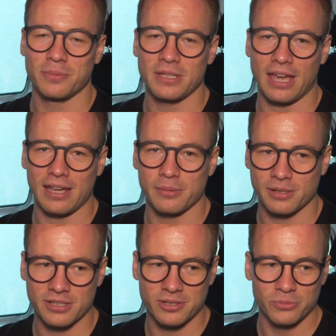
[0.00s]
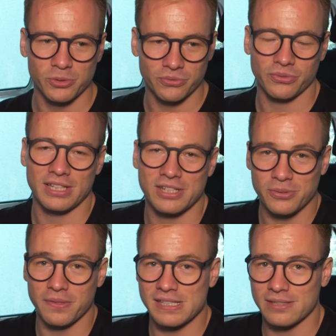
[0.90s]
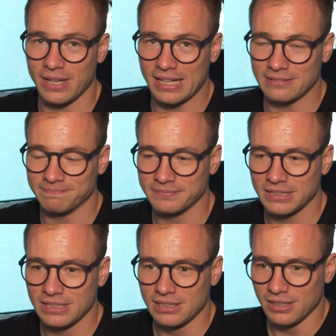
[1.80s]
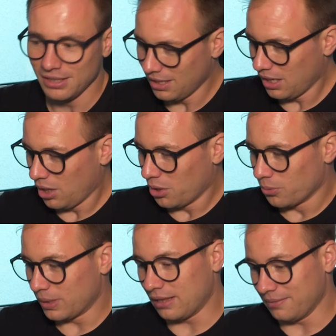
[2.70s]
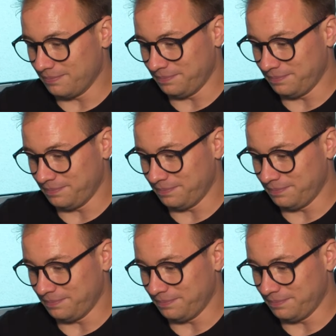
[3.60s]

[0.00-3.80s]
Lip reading: be able to move into this van. Well,